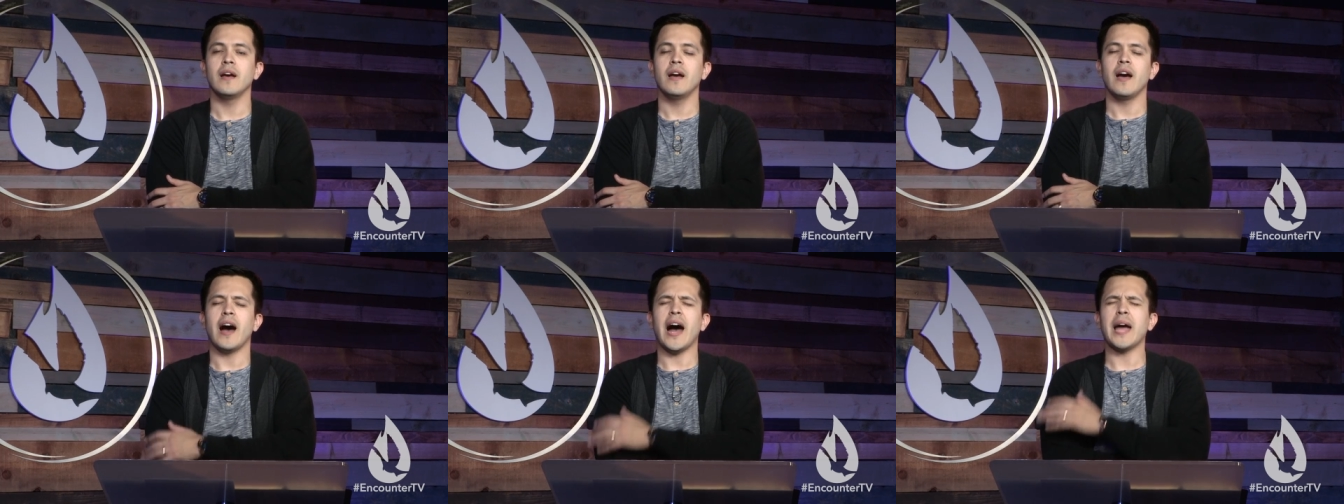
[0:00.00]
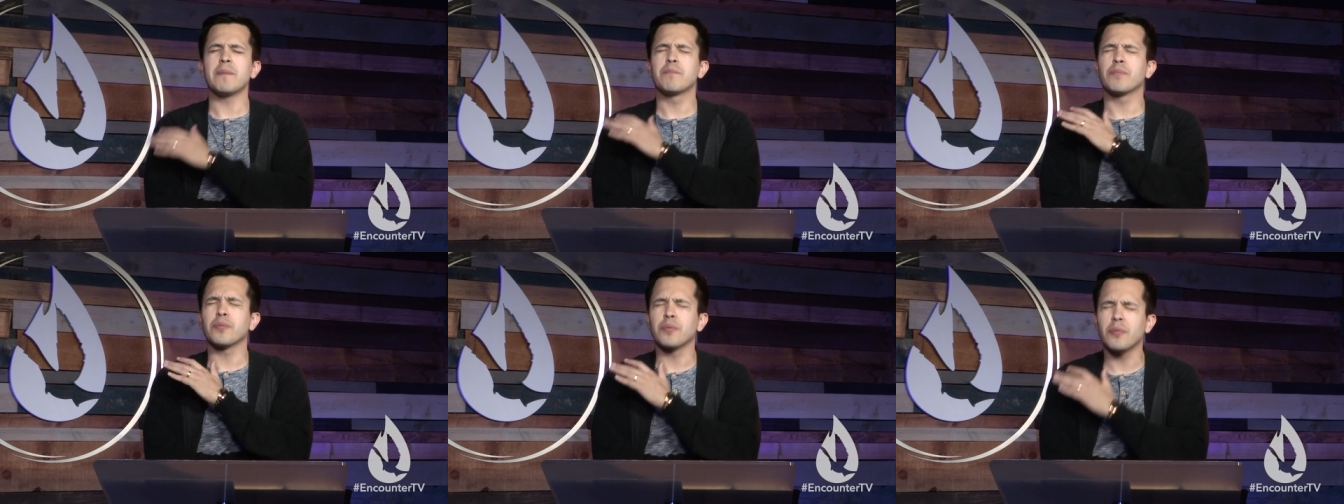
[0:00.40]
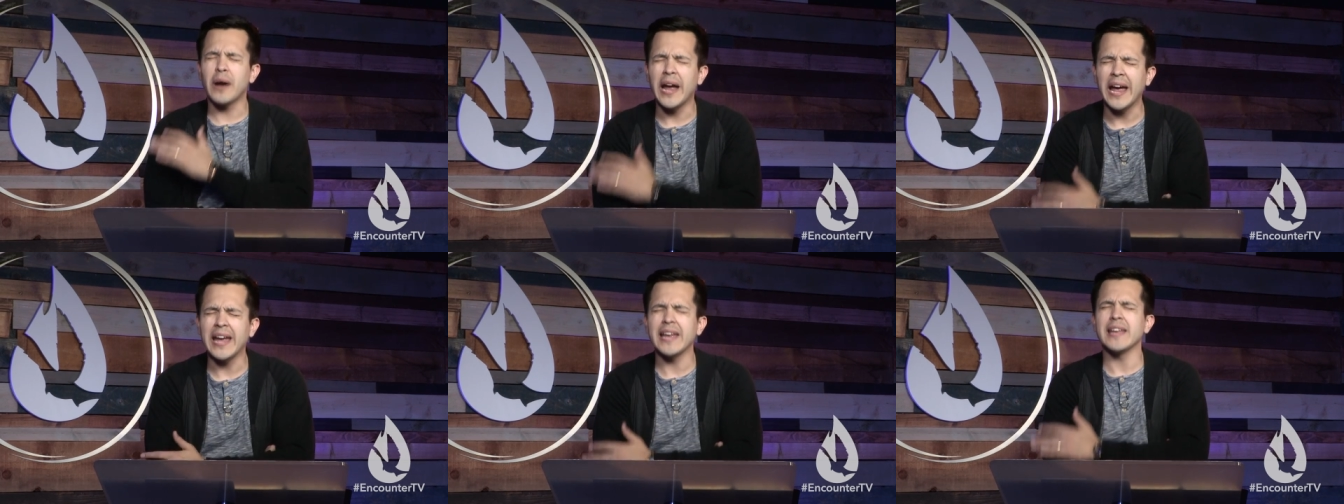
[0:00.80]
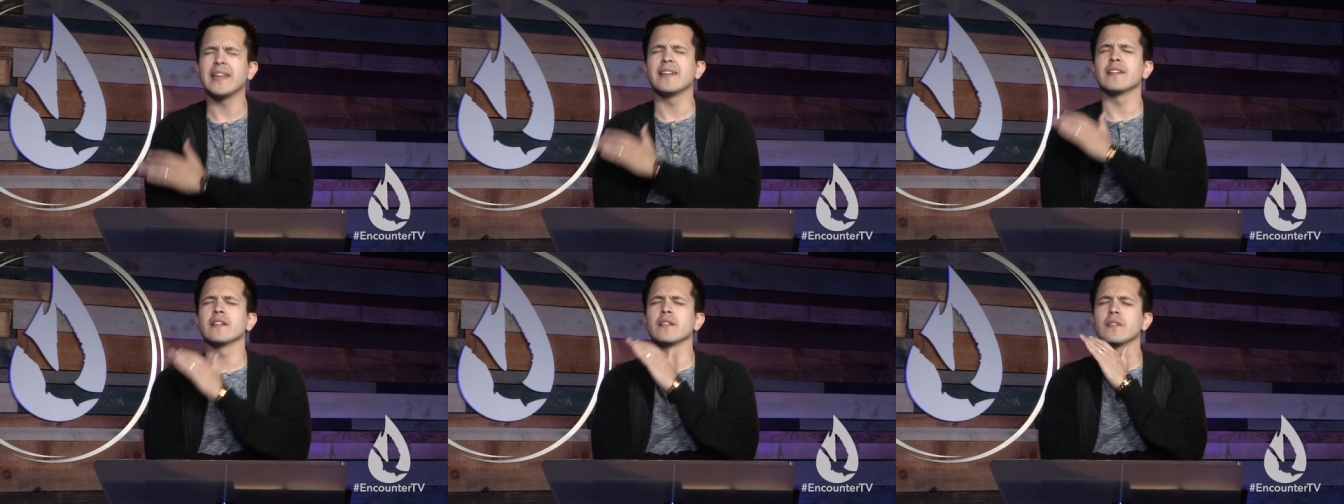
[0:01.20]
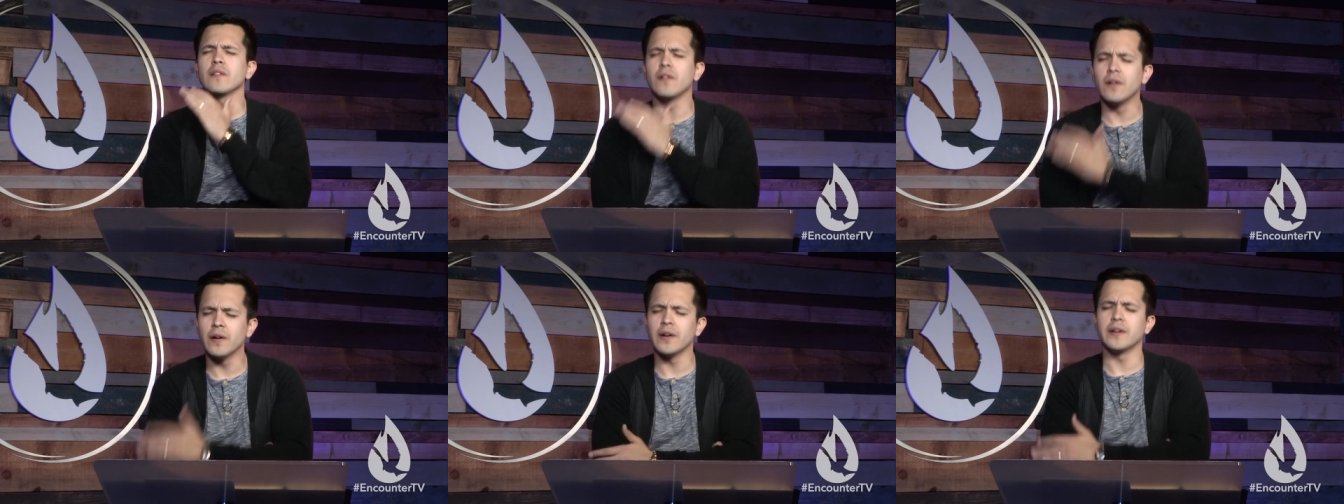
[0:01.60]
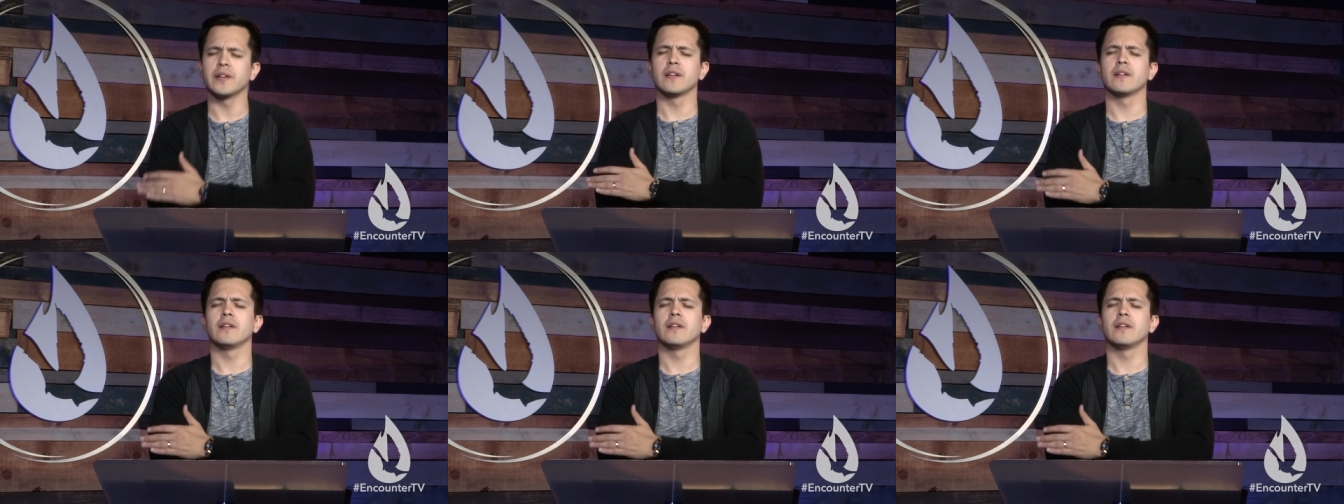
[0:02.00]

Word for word: I pray, Lord,